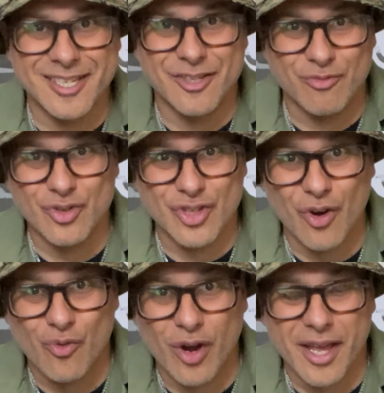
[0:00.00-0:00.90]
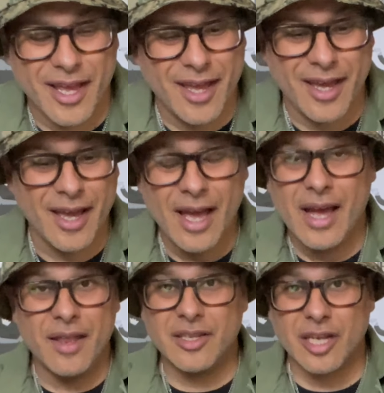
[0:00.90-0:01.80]
is the result right here.
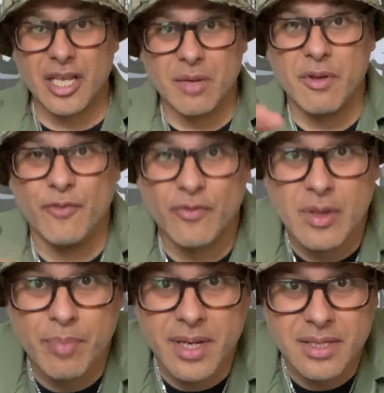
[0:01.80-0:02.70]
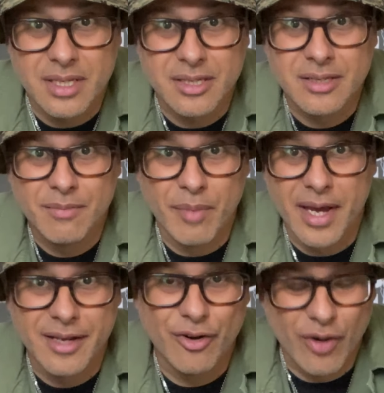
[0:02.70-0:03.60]
And there's only going to be 50 pieces
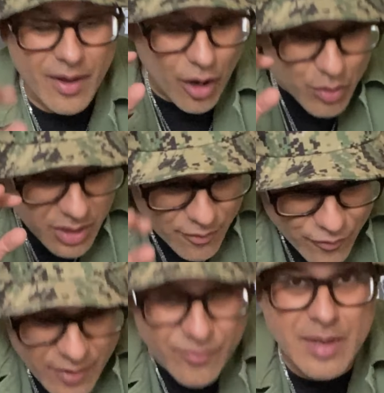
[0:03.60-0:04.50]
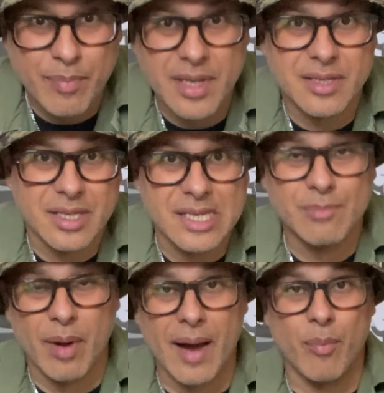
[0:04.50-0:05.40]
made, all right? Only 50 pieces of
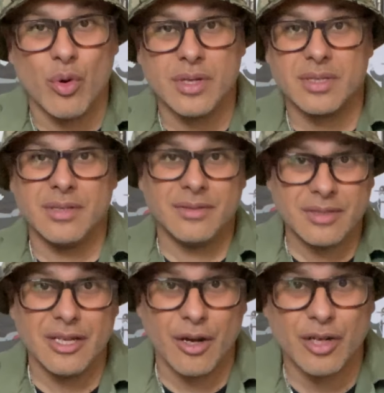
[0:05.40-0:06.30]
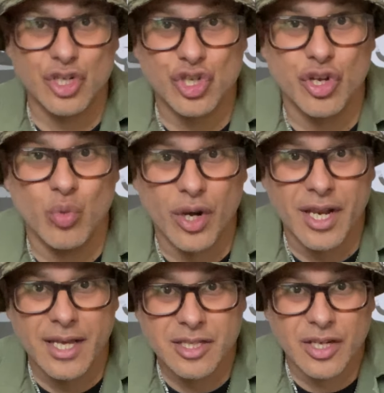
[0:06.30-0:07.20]
these bad boys, and, you know, I'm going to show you what it
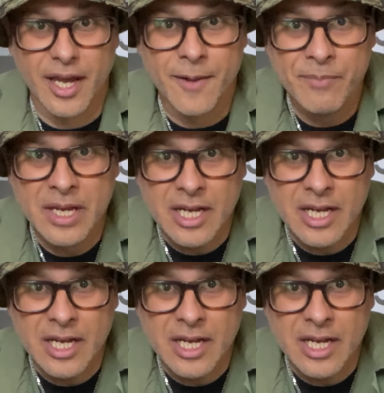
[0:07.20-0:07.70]
is, okay?